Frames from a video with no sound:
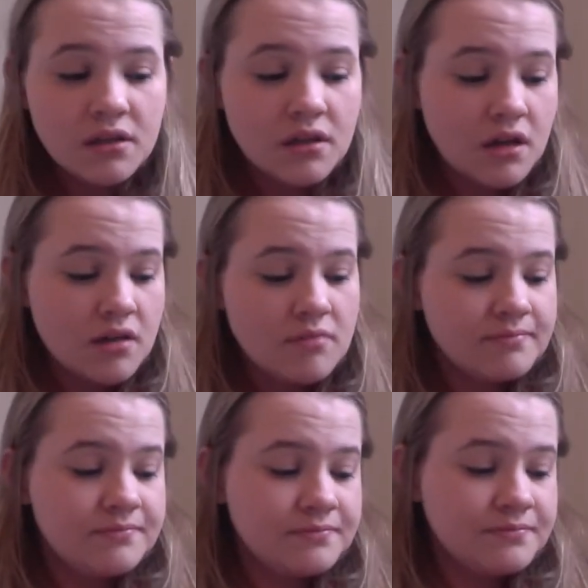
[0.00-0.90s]
And
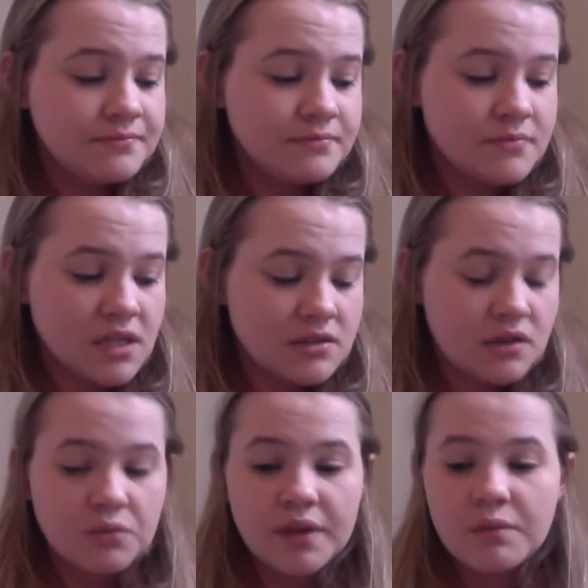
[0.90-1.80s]
so
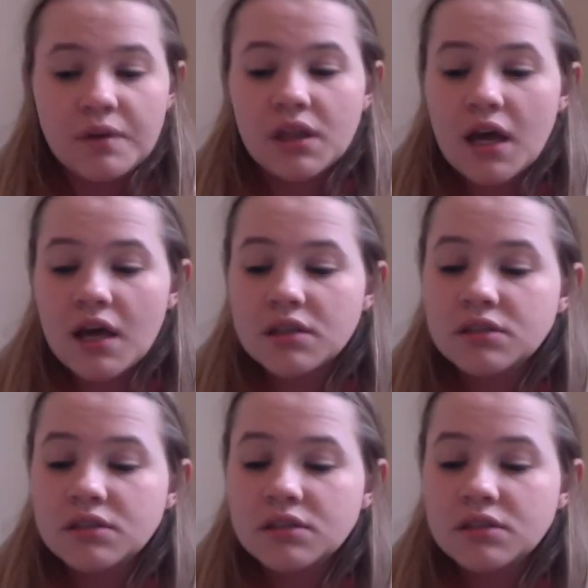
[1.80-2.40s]
we will